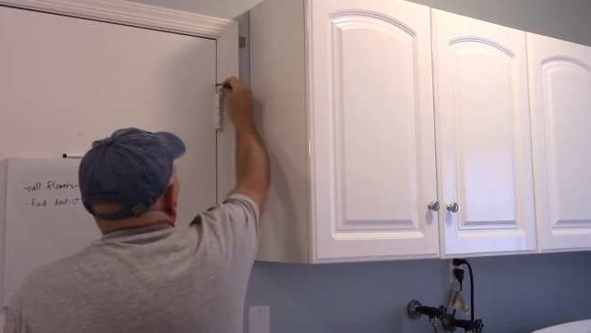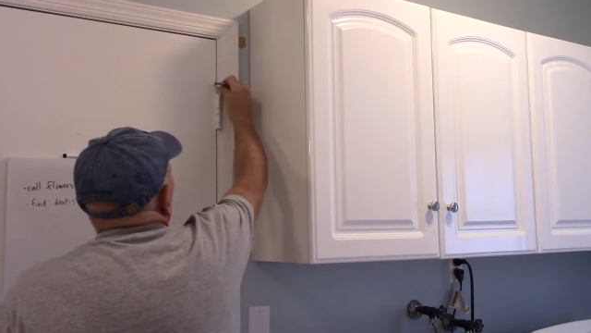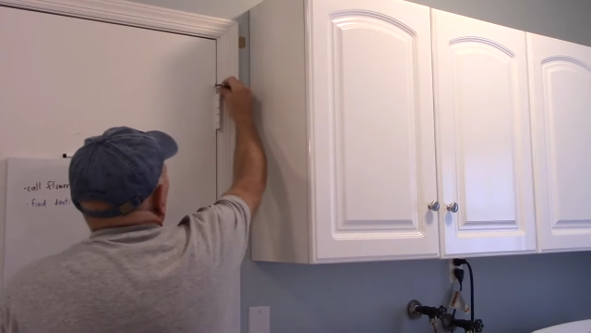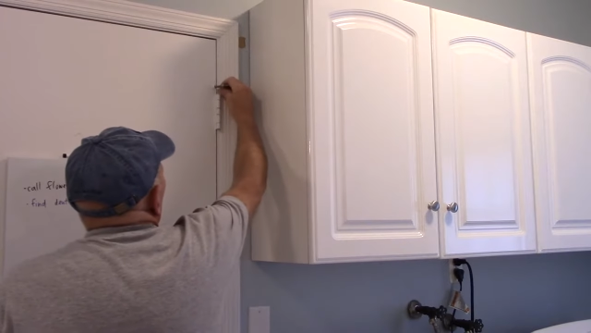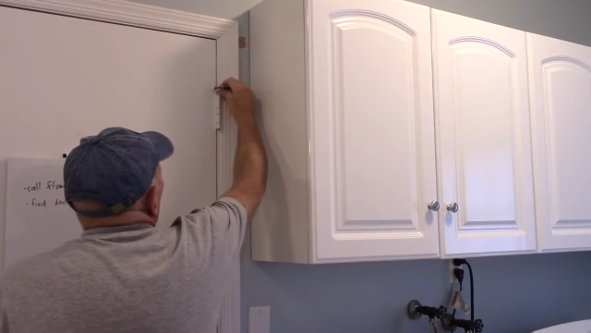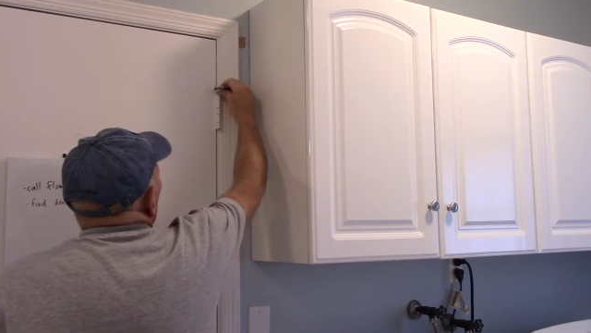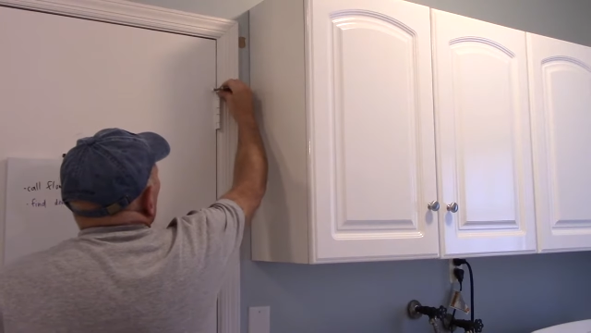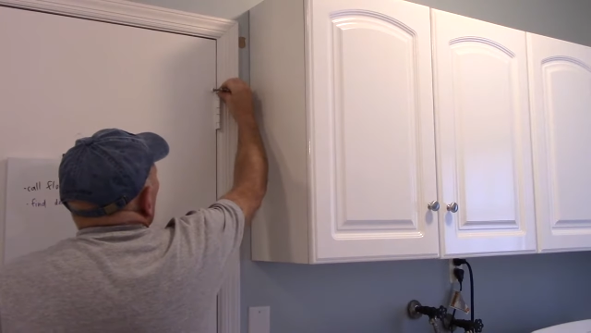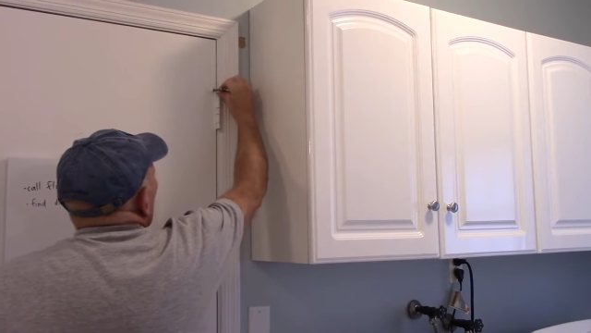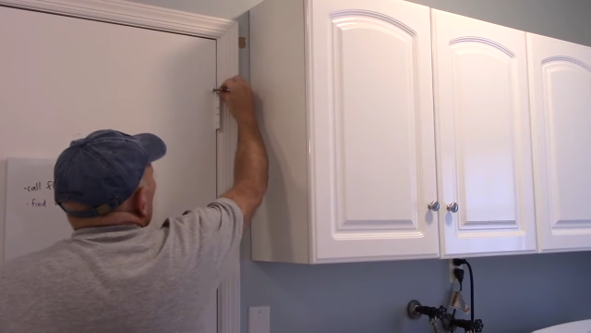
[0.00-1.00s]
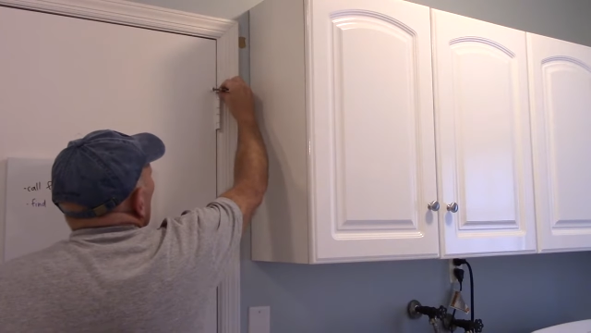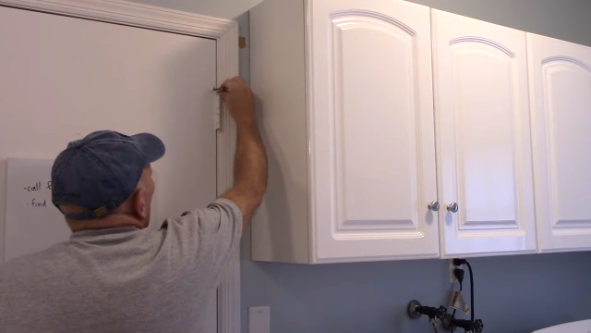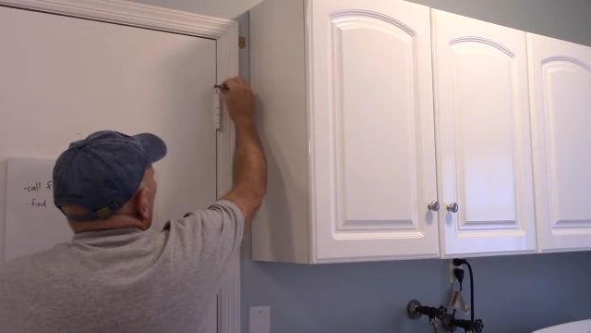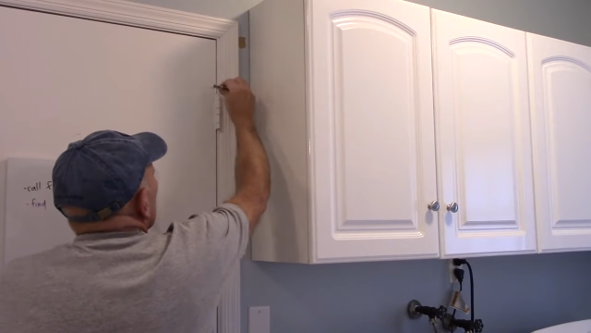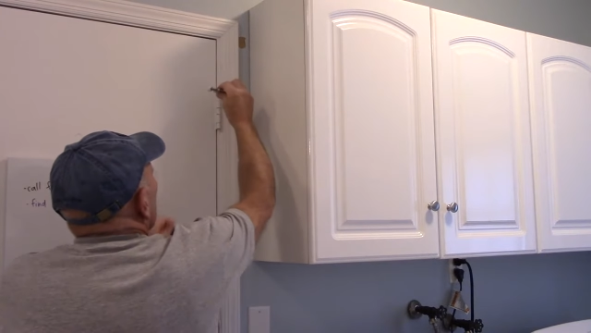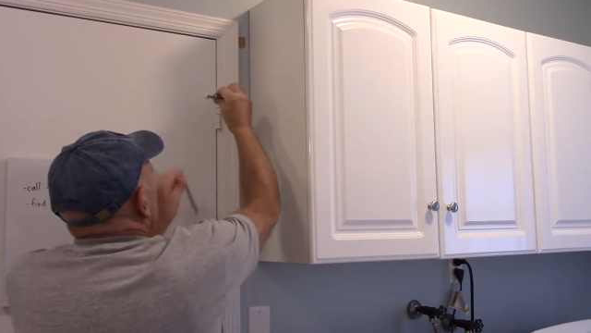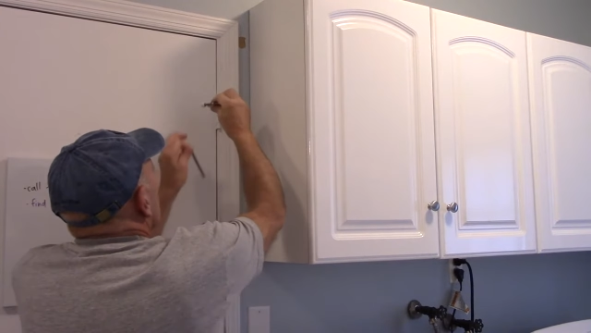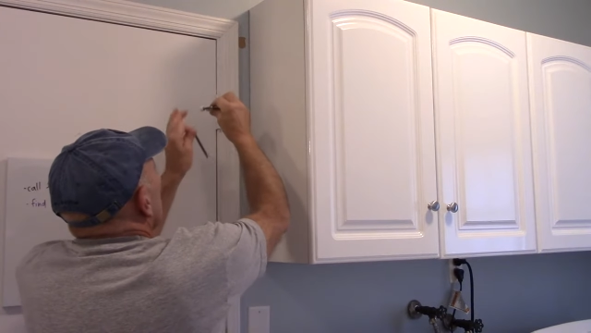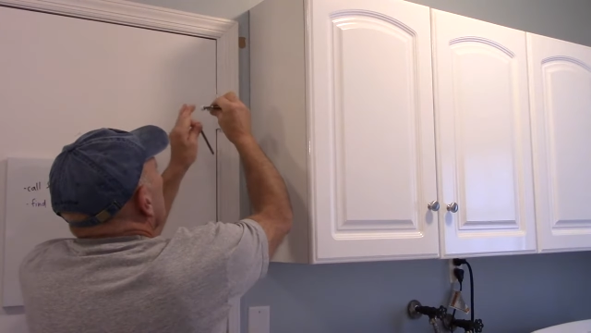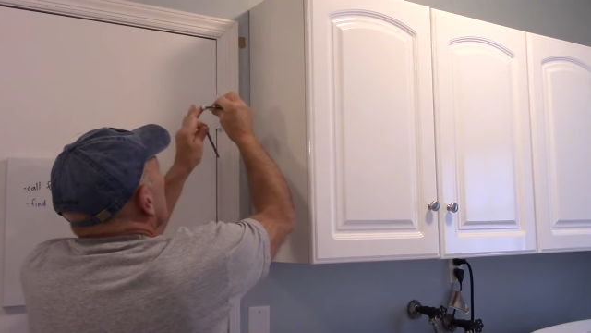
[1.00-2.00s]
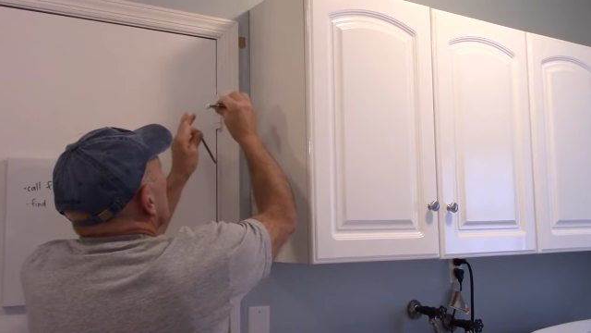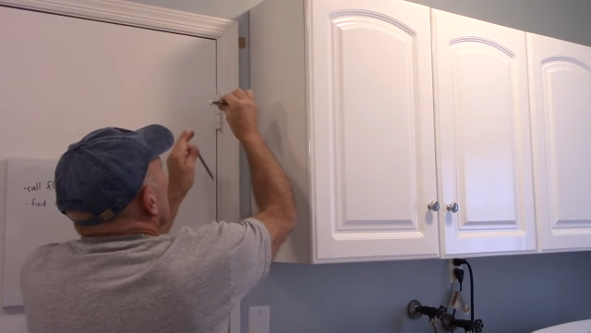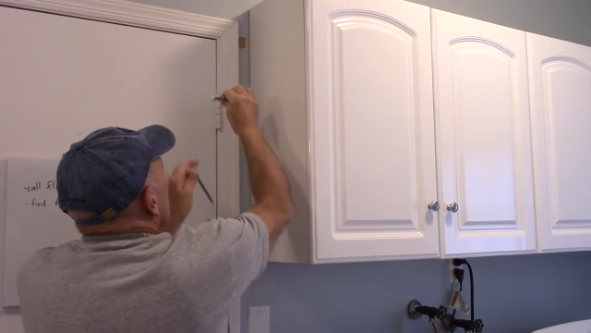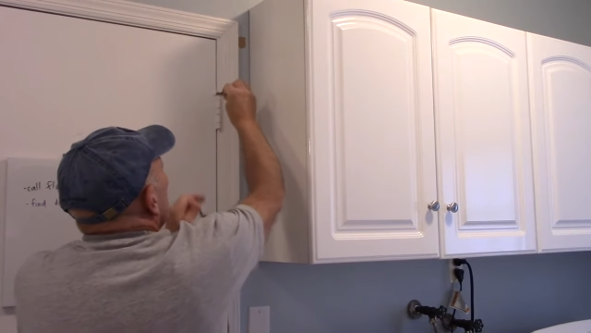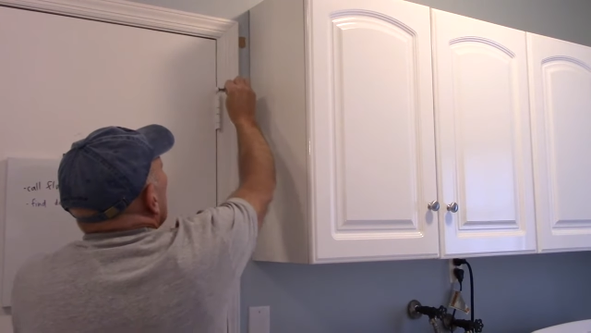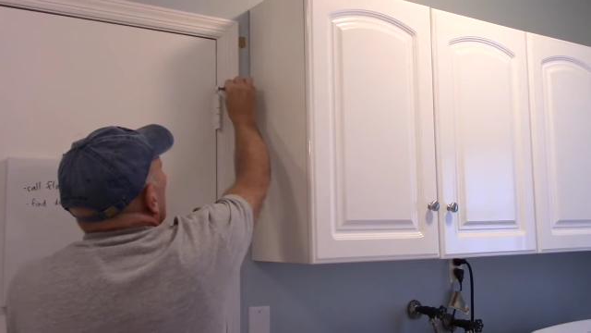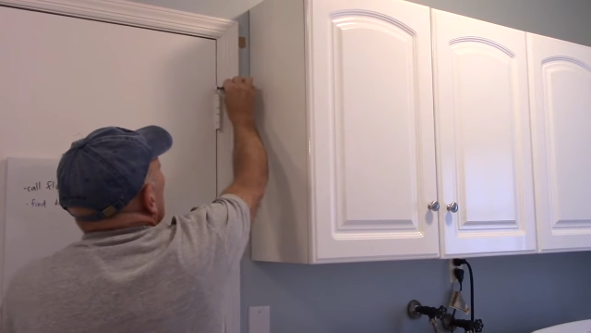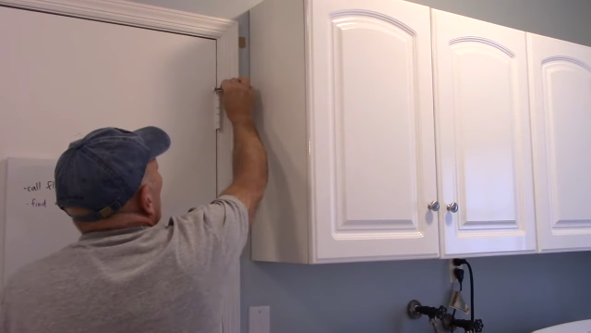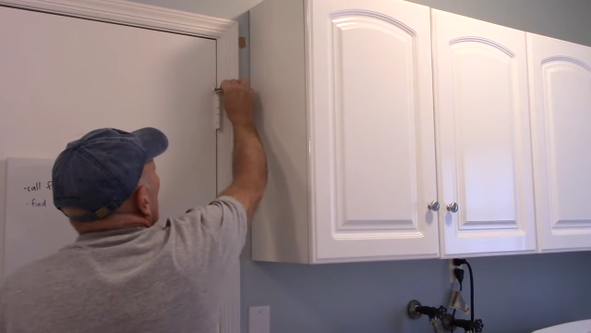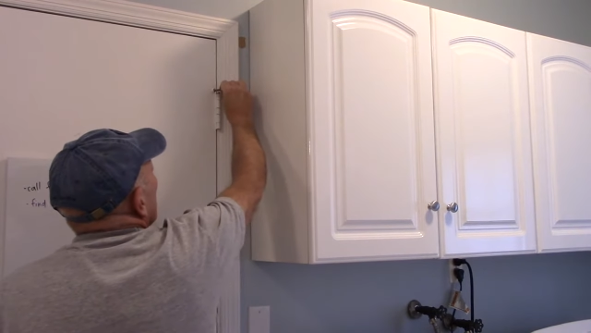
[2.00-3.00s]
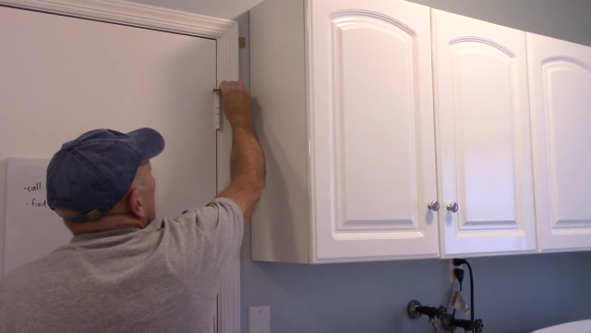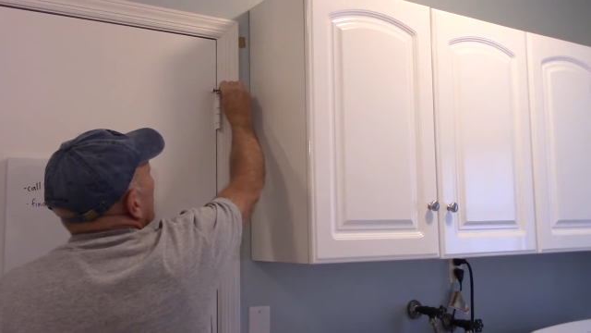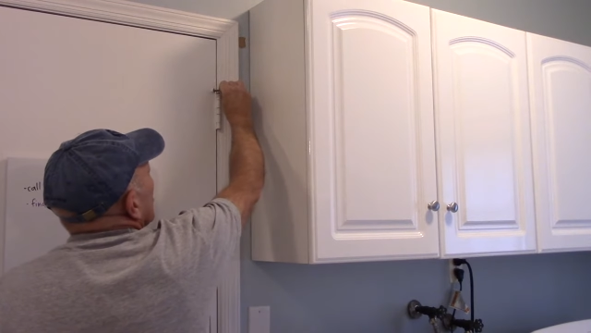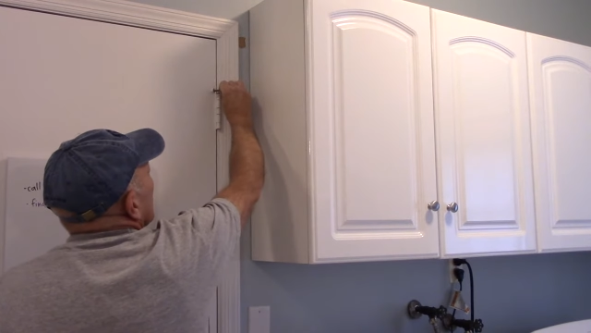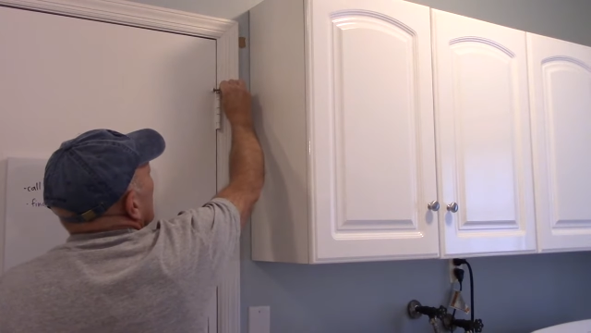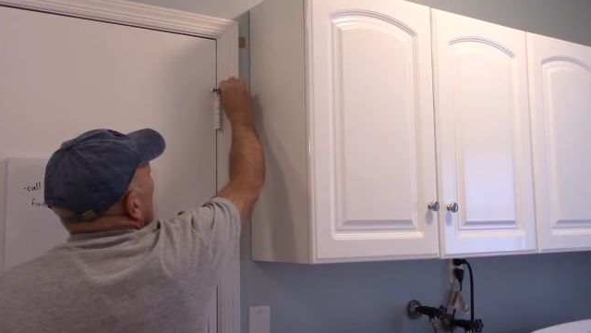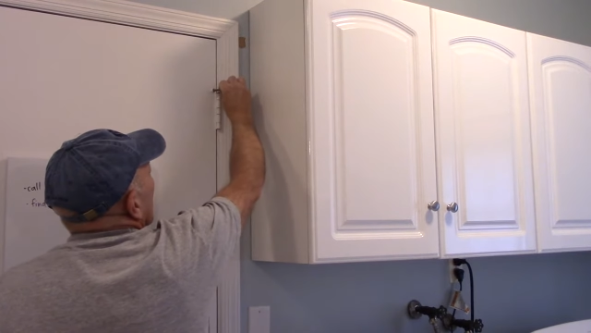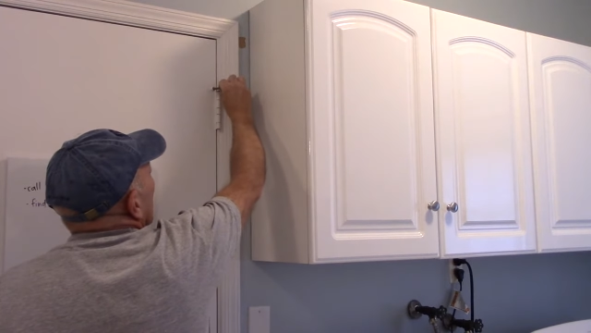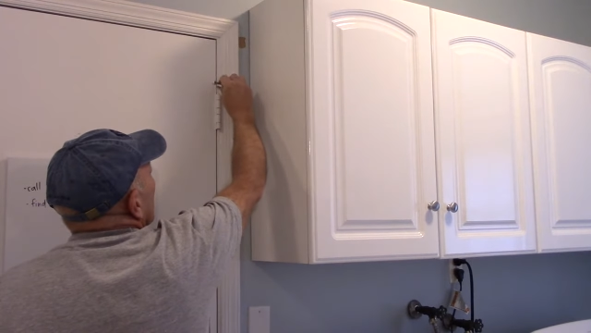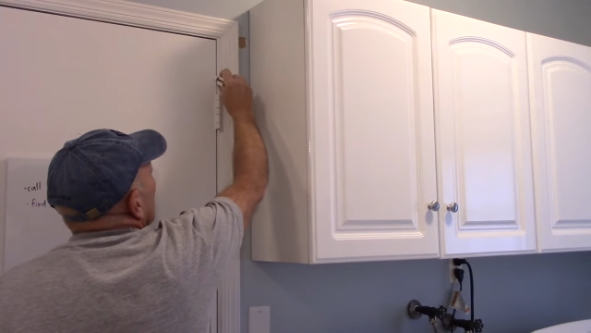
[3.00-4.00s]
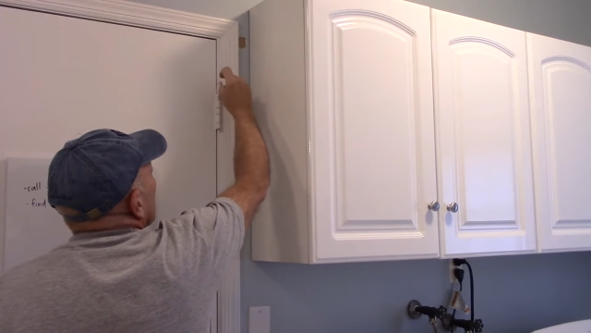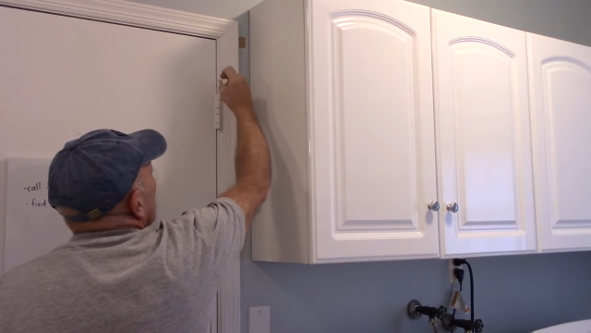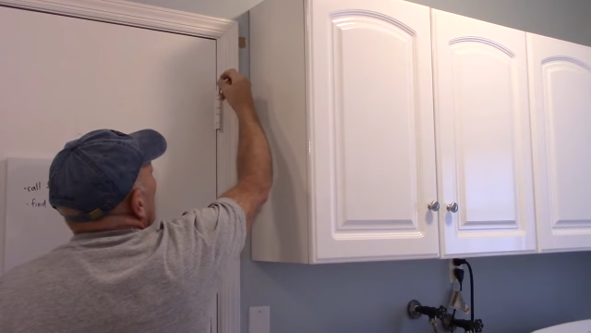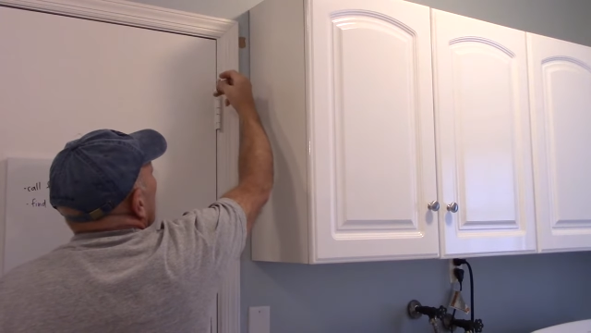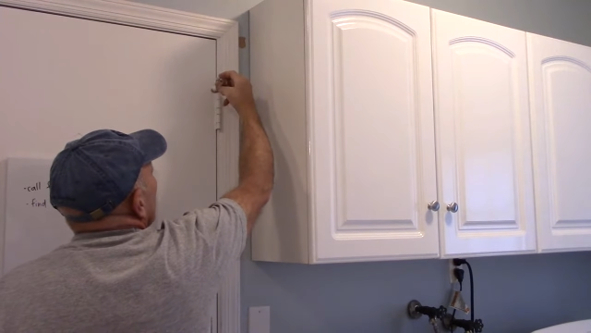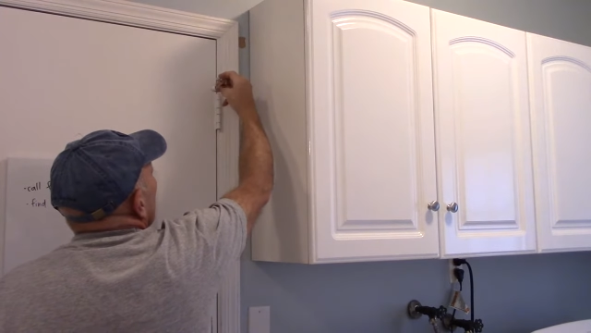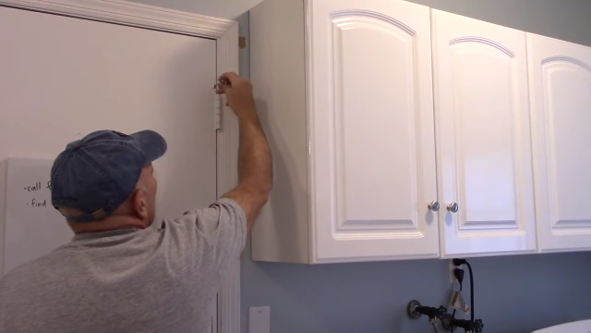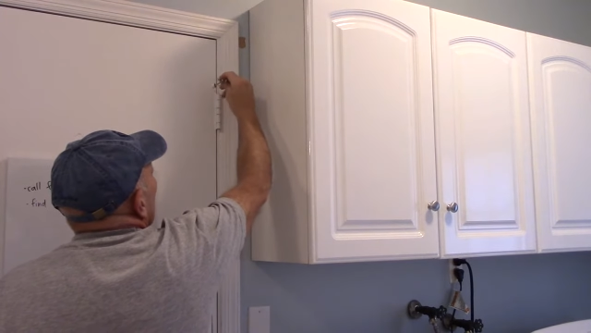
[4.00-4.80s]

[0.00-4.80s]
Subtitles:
[unreadable: no face in view]